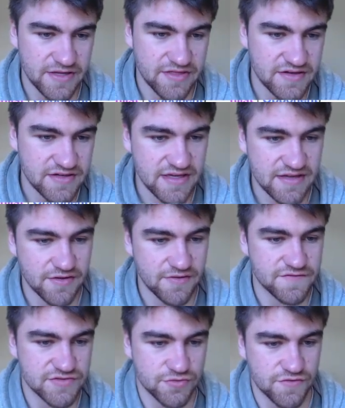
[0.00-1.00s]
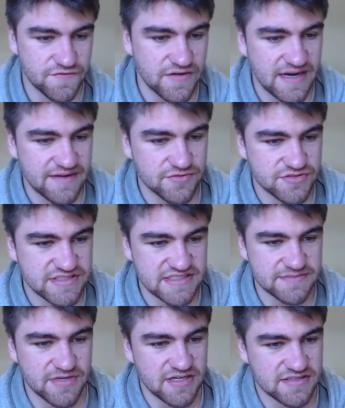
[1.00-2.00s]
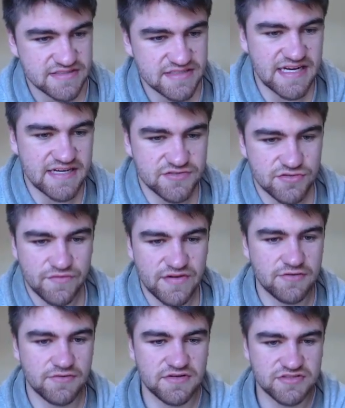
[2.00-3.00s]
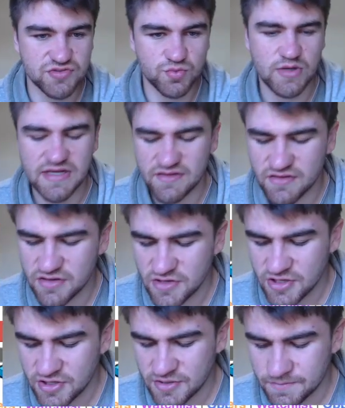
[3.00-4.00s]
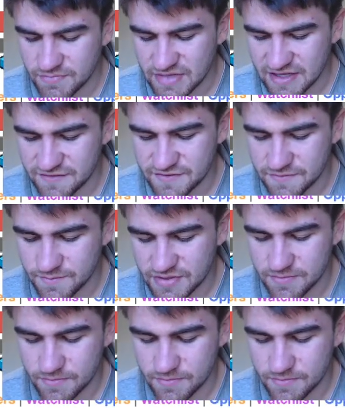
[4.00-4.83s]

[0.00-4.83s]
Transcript: I think, another sort of 5 or 6 marks in that sort of area as well. May have even been